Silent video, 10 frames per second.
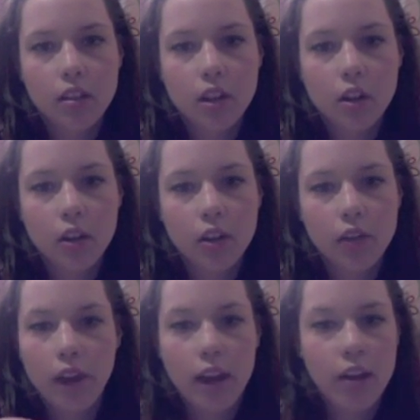acrylic
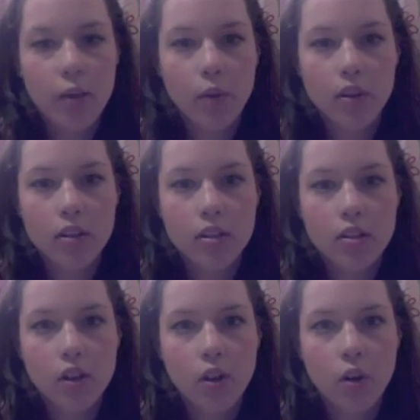for anyone.
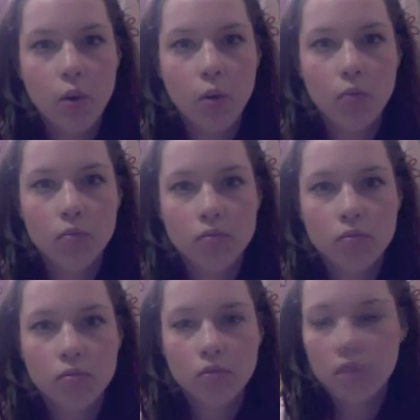So
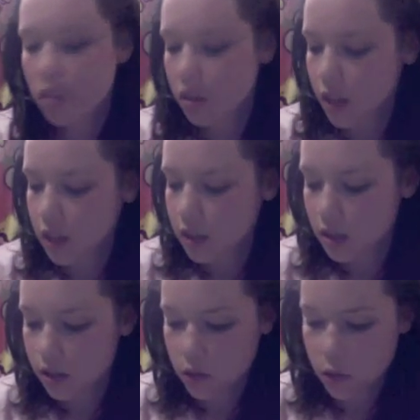that's the
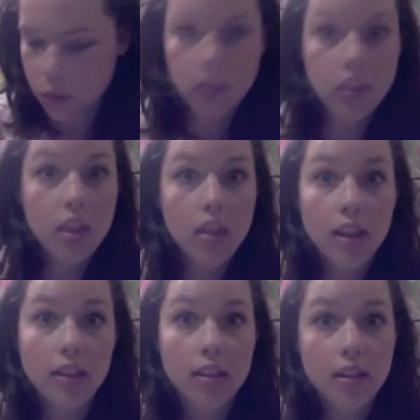difference with
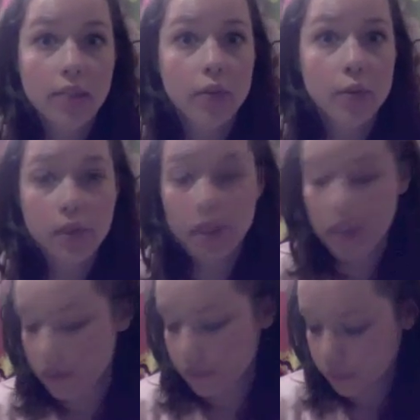that.
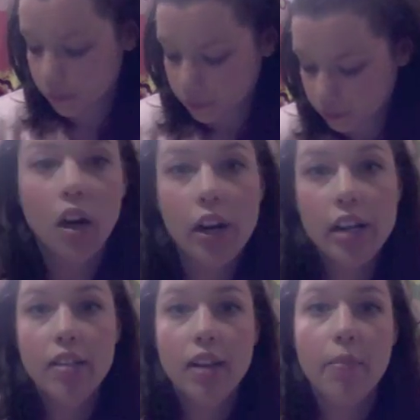
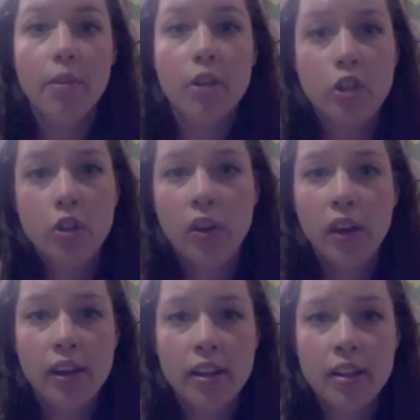Alright, I'm going to show you
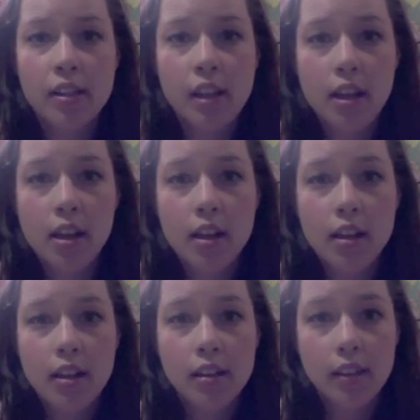guys
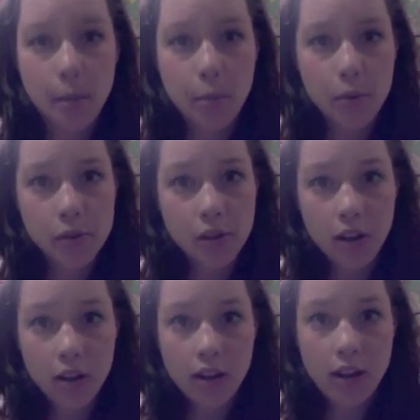samples
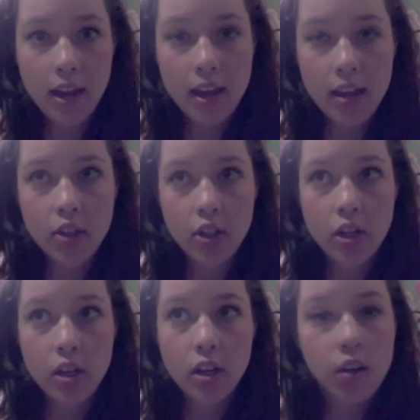on a
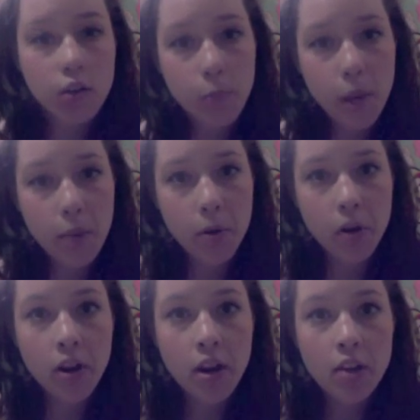sheet of paper
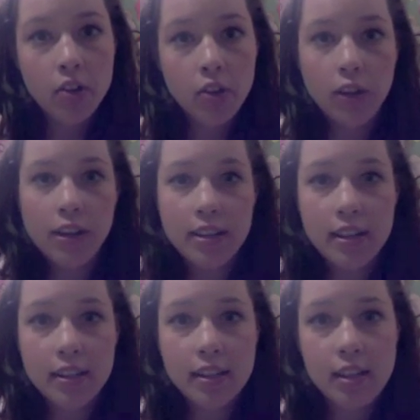so you guys
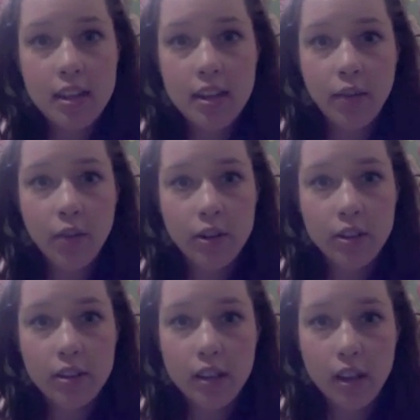can see the difference,